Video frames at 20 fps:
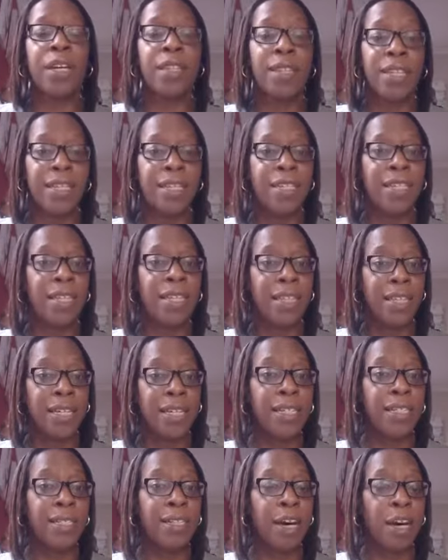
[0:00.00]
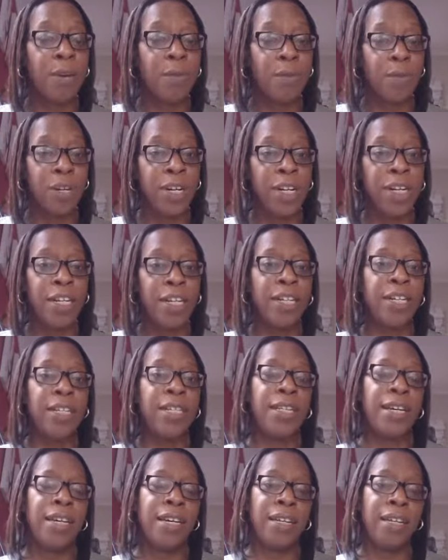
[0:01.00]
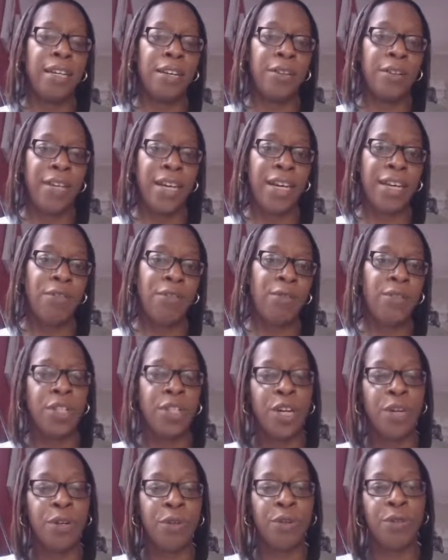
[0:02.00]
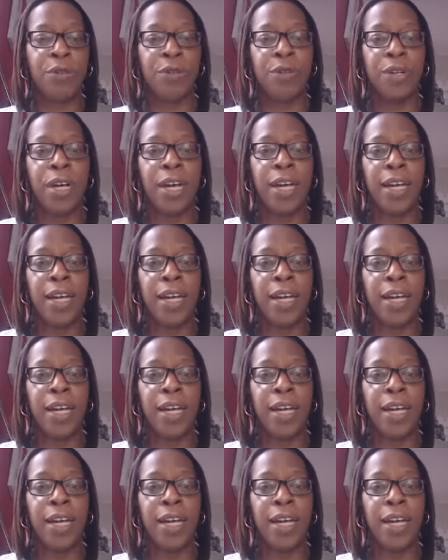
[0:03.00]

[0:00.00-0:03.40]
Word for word: These are the things that I want, and you need to, you know, get your journal,